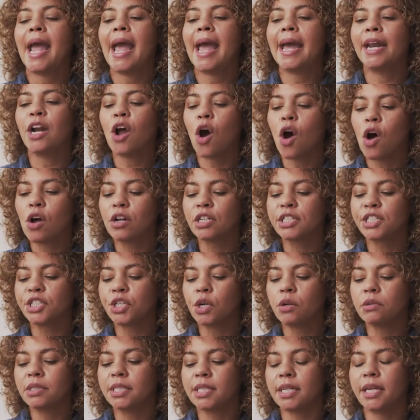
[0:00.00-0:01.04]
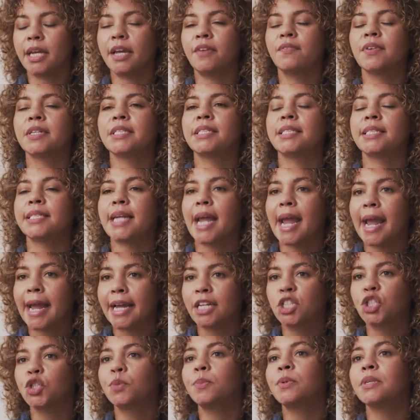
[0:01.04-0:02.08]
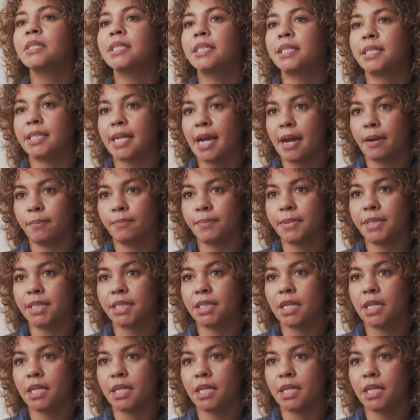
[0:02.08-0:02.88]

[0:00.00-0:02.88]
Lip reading: and also to give us tangible steps